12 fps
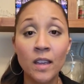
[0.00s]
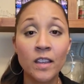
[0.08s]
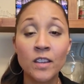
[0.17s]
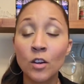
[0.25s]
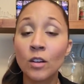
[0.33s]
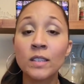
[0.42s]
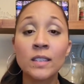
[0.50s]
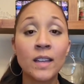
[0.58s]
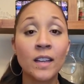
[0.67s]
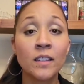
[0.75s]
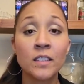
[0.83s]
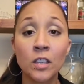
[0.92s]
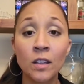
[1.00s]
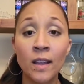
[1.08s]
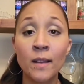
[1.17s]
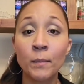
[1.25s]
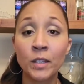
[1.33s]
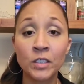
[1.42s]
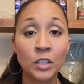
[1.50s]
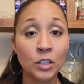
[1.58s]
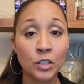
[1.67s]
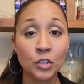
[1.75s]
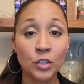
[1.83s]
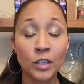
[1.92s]
Your skeletal and
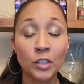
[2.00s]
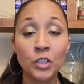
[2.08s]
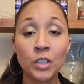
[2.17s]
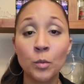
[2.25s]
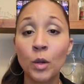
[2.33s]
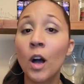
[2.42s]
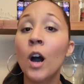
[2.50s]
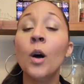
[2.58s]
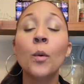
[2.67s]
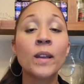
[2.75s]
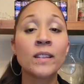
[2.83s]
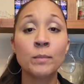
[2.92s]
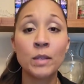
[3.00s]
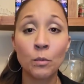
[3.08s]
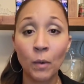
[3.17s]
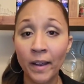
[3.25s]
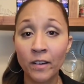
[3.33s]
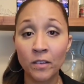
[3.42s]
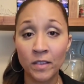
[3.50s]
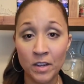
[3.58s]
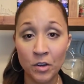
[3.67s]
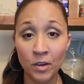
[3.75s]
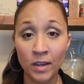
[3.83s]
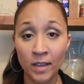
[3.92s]
muscular structure will always be wider than
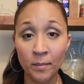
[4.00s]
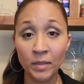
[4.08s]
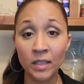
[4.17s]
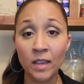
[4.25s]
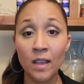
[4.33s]
your hips